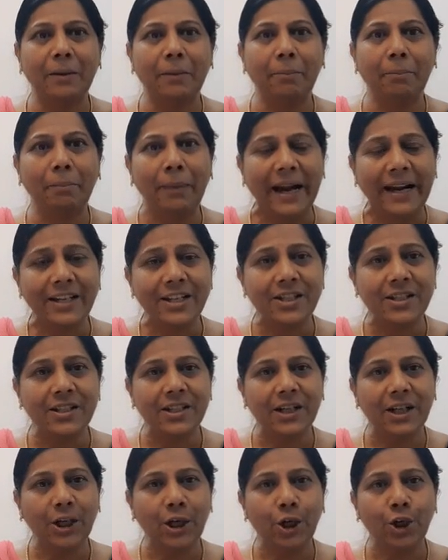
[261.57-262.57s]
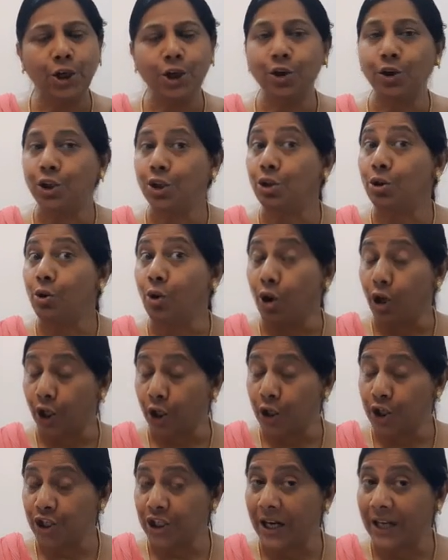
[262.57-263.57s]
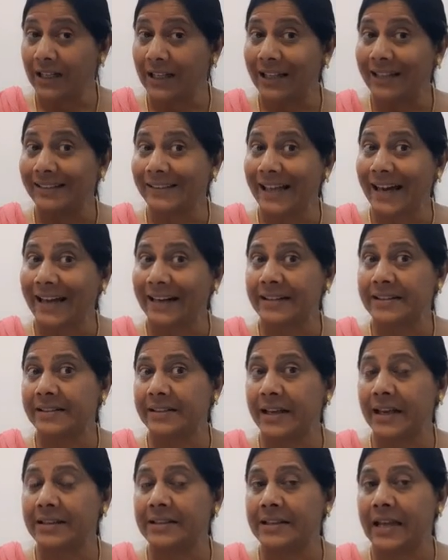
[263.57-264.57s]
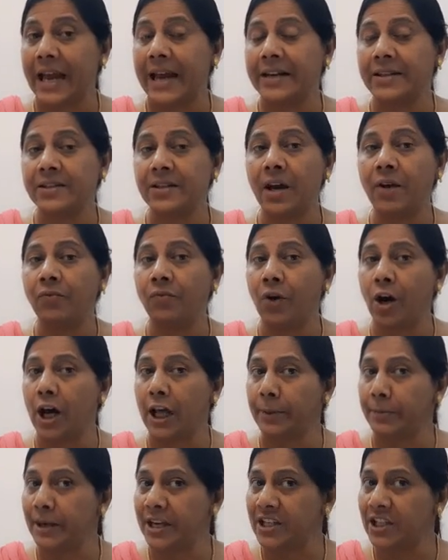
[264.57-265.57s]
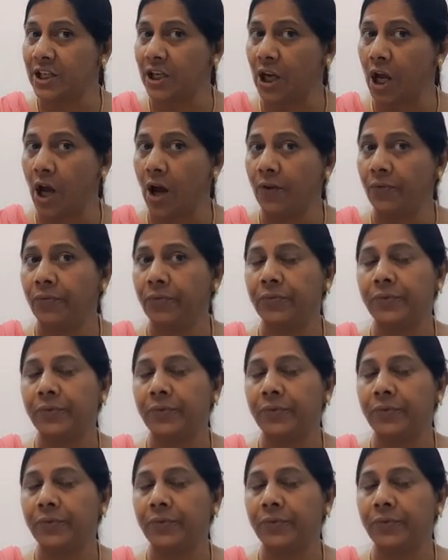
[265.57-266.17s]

But due to corrosion, there is a chance of formation of